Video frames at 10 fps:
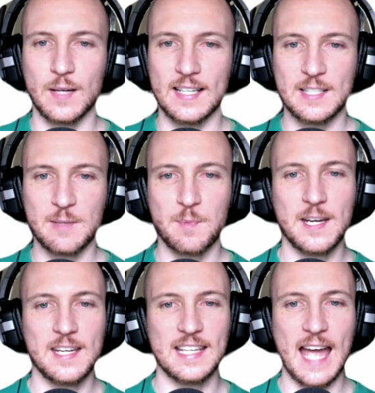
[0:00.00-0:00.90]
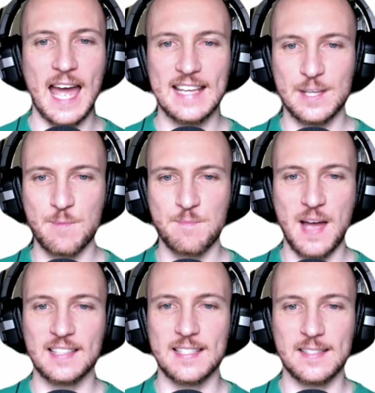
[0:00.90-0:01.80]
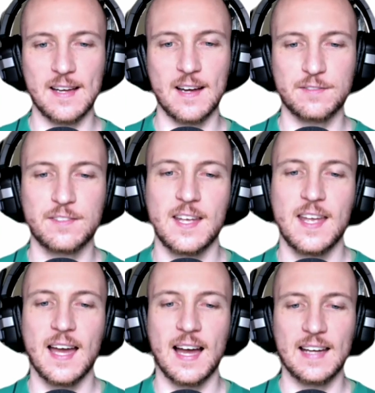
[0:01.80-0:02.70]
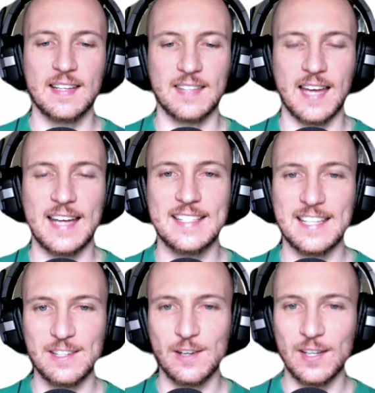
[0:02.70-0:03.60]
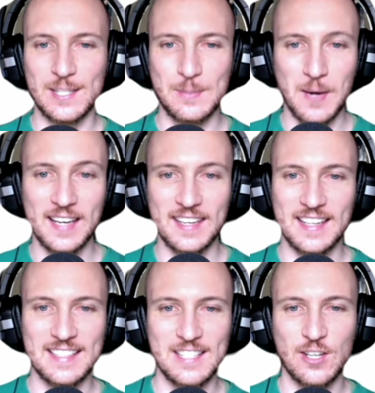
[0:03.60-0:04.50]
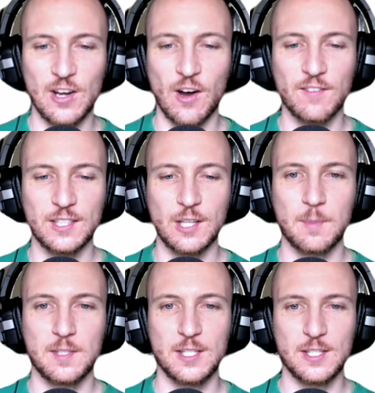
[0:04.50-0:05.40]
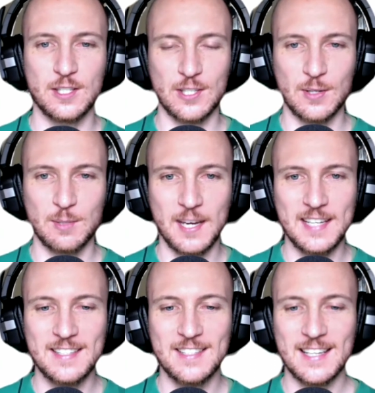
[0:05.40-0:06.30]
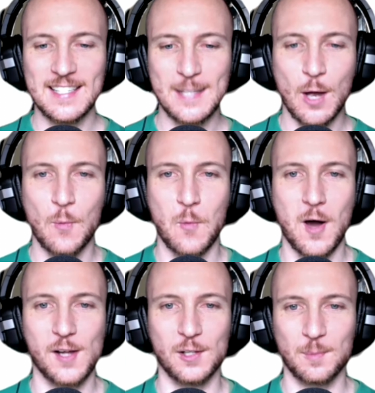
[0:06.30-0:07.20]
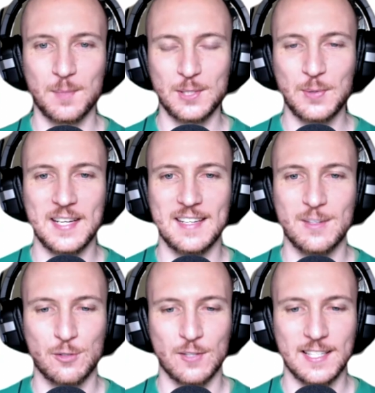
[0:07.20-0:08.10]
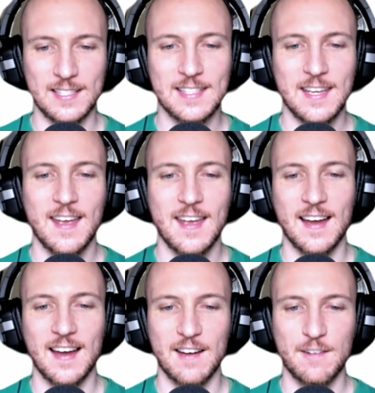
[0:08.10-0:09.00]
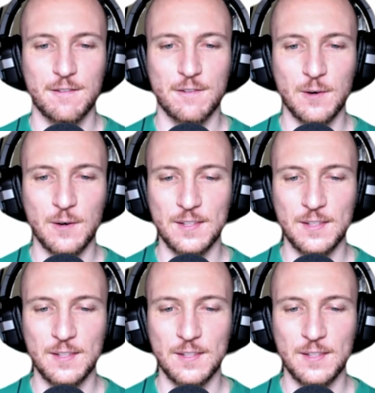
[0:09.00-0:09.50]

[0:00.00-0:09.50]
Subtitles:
competing as Ballyduff in the 1891 edition of the competition. So it's been just a while between drinks for the